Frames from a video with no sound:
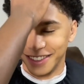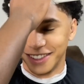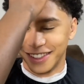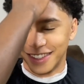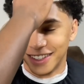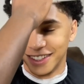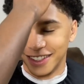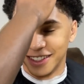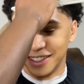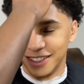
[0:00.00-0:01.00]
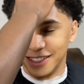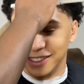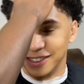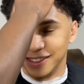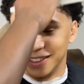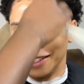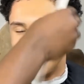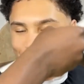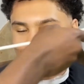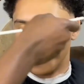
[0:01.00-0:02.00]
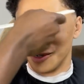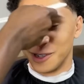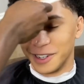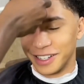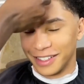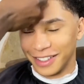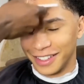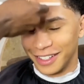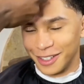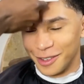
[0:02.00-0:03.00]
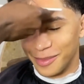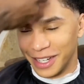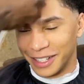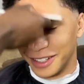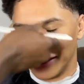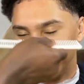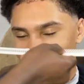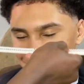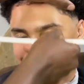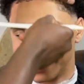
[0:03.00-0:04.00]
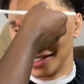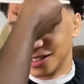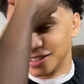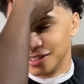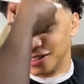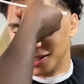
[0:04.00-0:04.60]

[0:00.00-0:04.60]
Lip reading: you're using a hairspray. You gotta make sure that